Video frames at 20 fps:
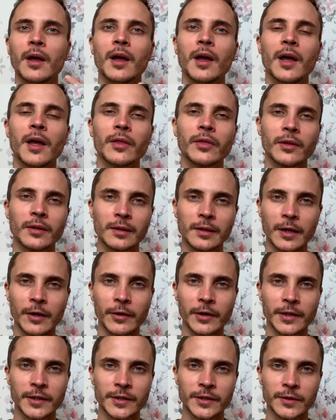and the
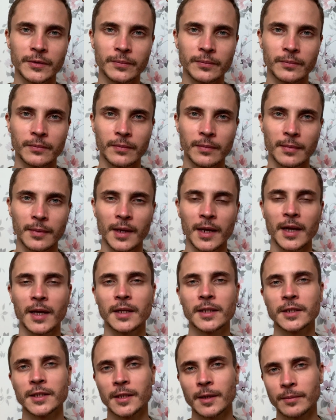larynx.
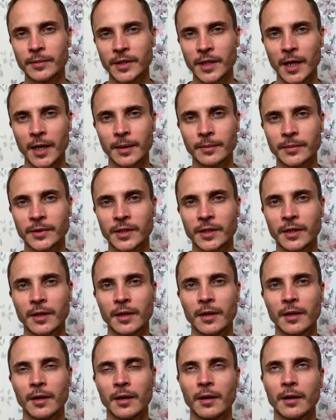And sometimes
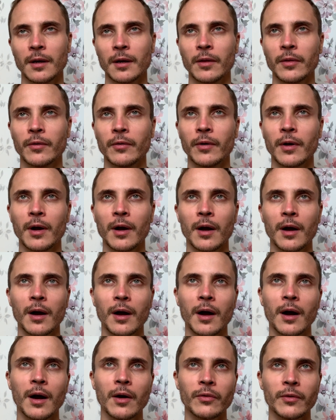there are
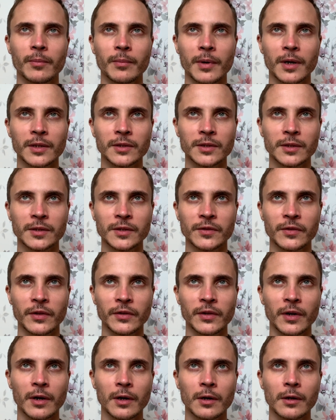other muscles that
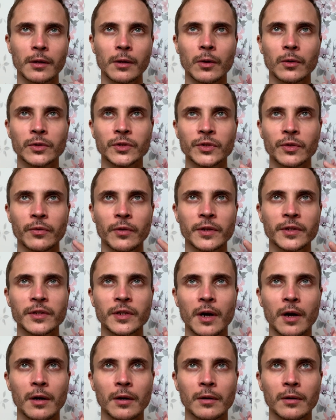are close to the
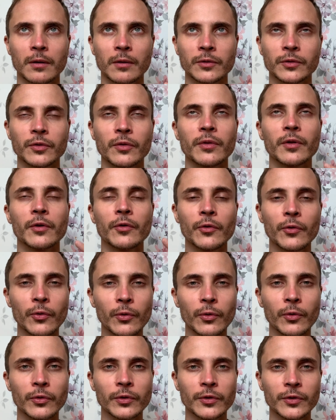tongue, to the
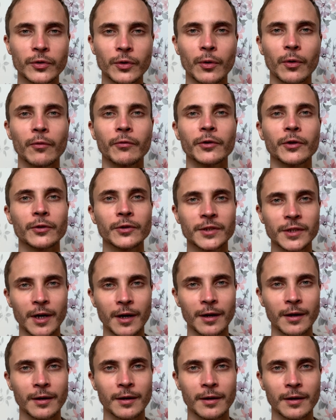root of your
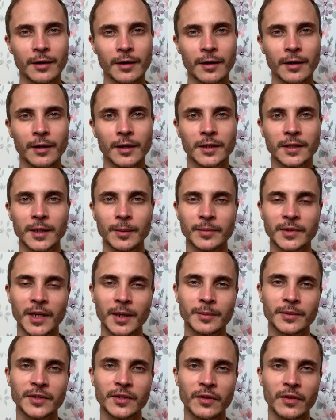tongue.
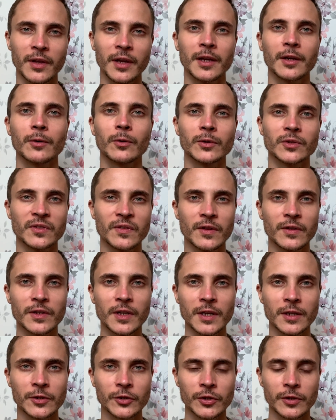Sometimes they cause the
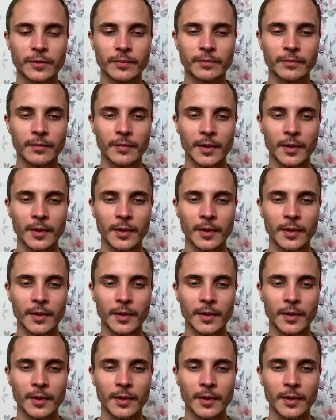tension.